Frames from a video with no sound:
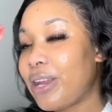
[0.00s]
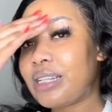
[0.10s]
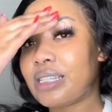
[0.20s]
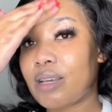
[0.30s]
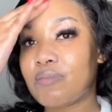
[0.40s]

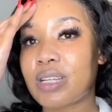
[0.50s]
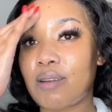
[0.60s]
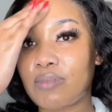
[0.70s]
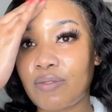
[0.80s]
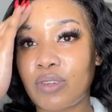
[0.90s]

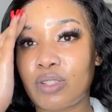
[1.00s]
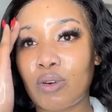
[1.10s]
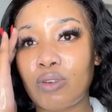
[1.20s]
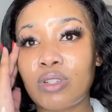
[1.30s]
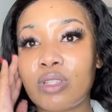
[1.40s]
sometimes if you
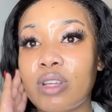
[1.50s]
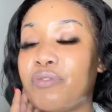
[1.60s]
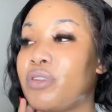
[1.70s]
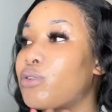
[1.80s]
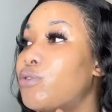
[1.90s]
don't
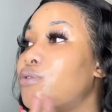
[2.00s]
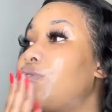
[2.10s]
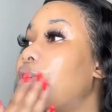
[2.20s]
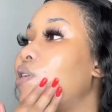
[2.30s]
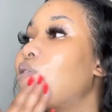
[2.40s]

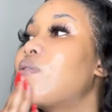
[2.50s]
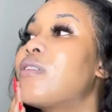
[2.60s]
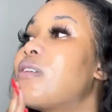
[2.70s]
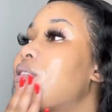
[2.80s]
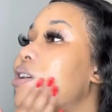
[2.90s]
follow
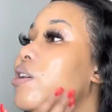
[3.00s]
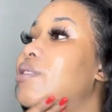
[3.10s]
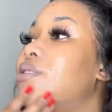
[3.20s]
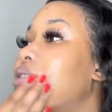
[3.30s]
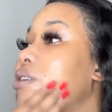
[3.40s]

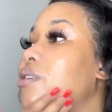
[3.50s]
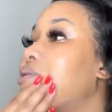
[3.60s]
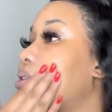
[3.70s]
the